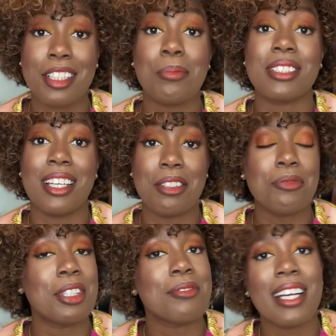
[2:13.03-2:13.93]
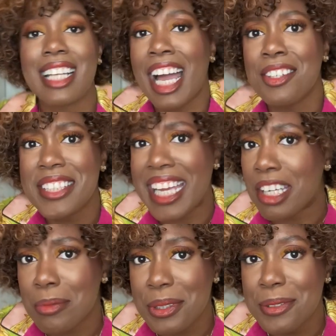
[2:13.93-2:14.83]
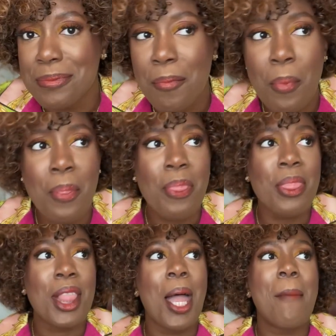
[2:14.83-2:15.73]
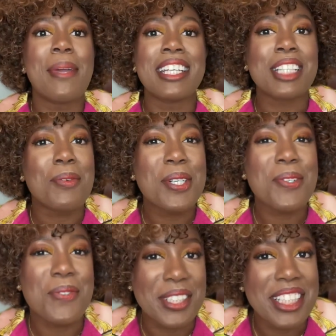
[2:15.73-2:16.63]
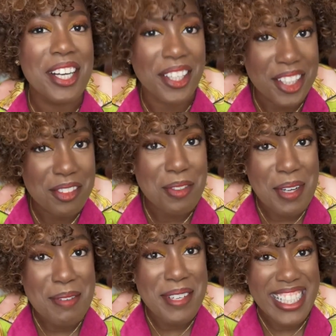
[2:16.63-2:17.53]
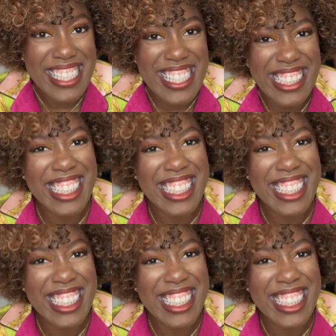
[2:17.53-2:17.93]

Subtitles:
Number 7, fun fact, I don't gamble because I work really hard for my money.